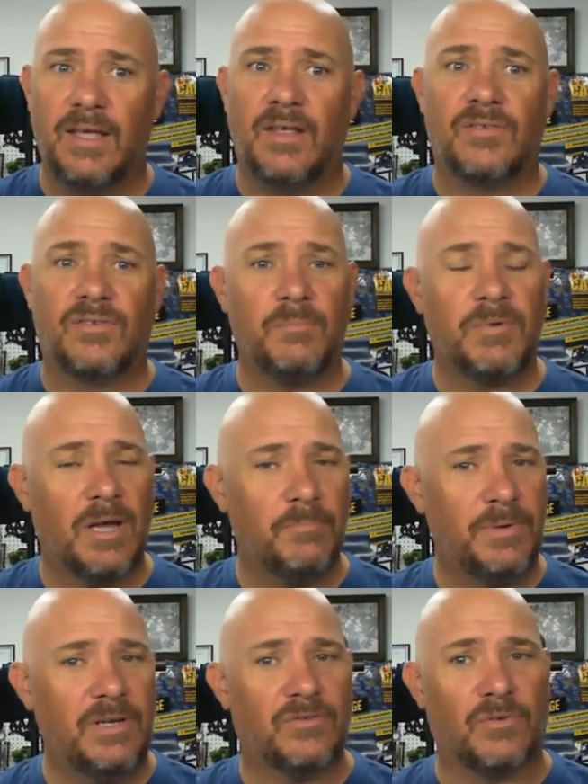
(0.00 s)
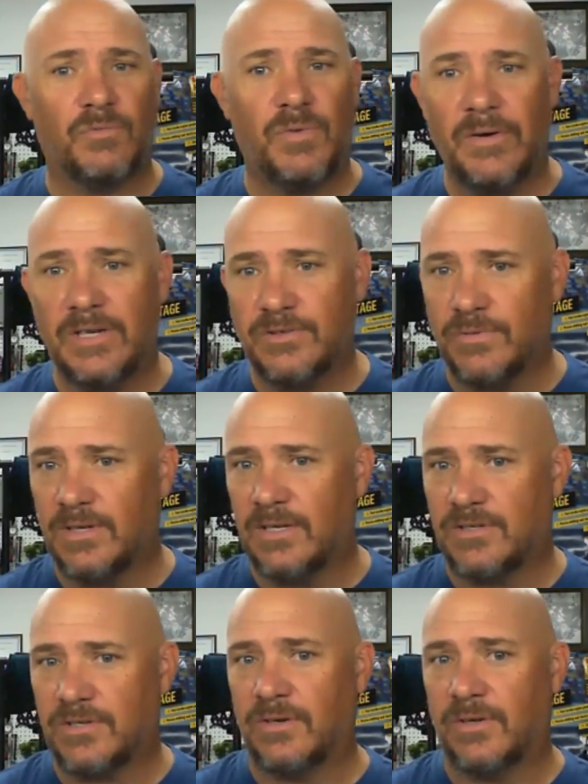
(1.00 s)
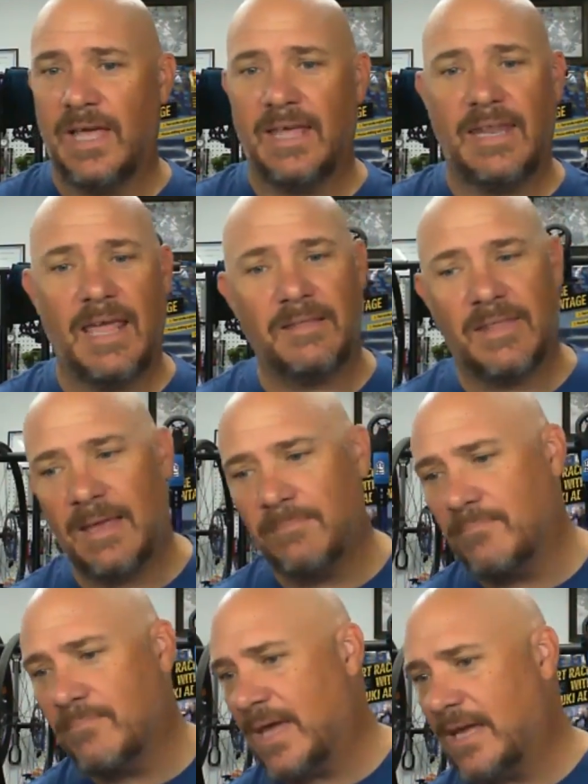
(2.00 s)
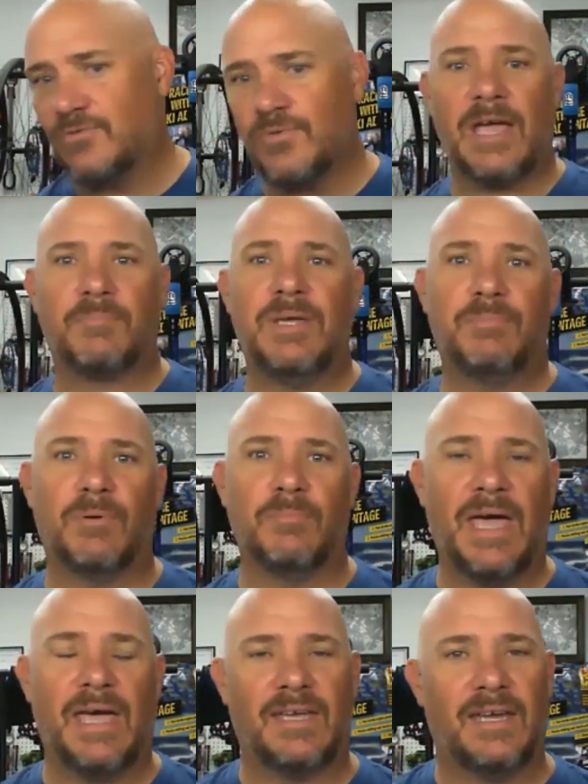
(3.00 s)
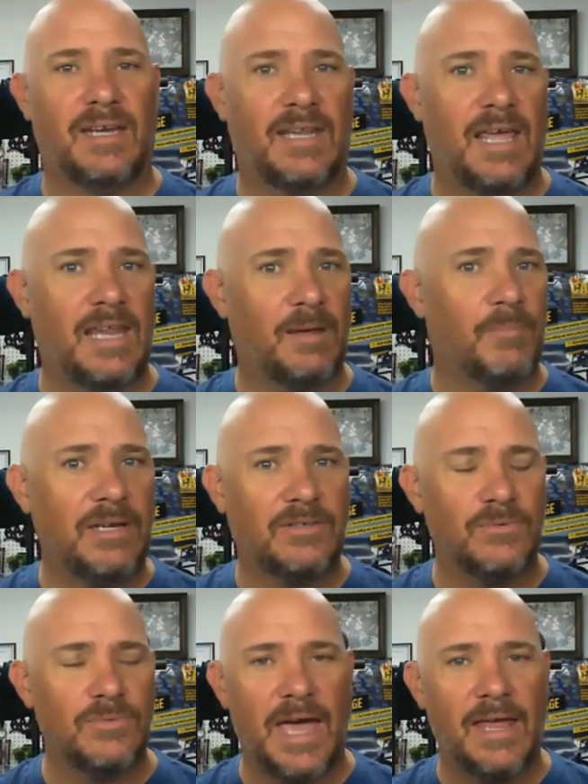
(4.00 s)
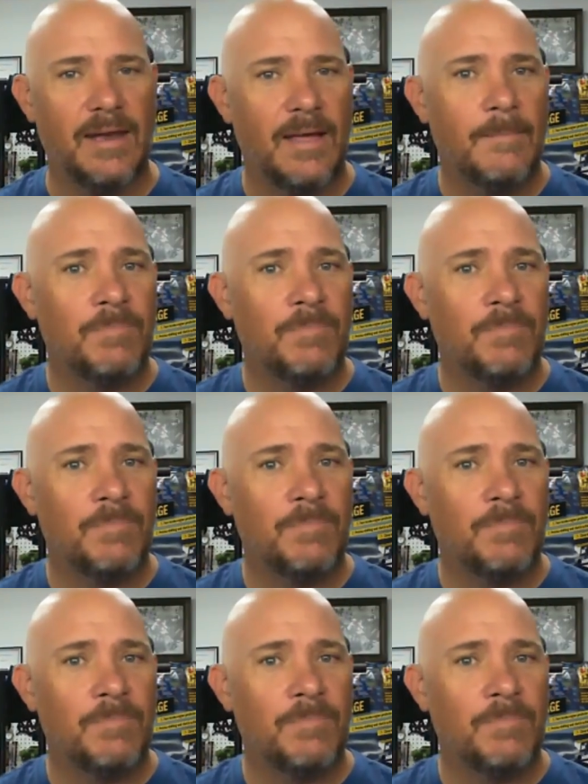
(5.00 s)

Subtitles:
Some companies are very traditional and they may drag people back in and they might do that.